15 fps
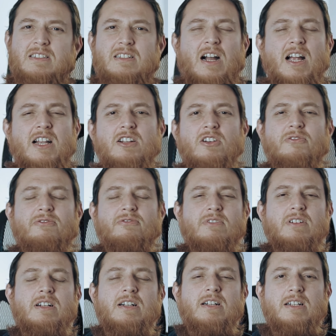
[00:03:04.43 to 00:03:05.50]
kind of
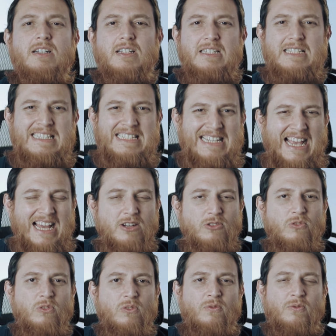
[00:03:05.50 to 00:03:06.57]

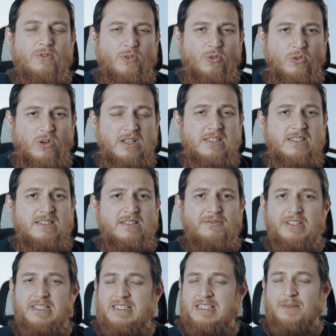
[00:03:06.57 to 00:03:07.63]
yellow florals
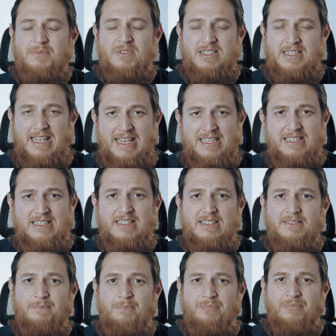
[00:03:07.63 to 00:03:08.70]
with some zest.
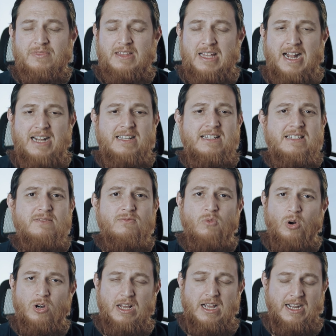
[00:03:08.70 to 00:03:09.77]
That is
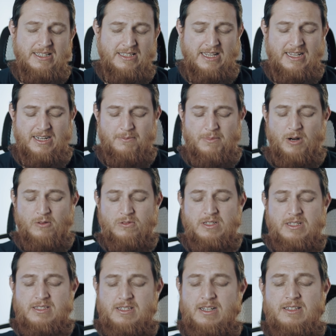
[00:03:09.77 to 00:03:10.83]
what I think about
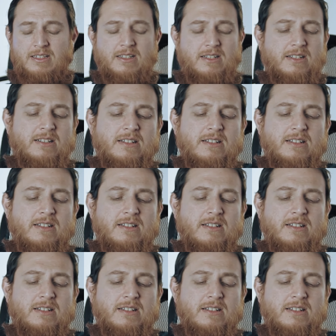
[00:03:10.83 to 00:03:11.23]
this attar.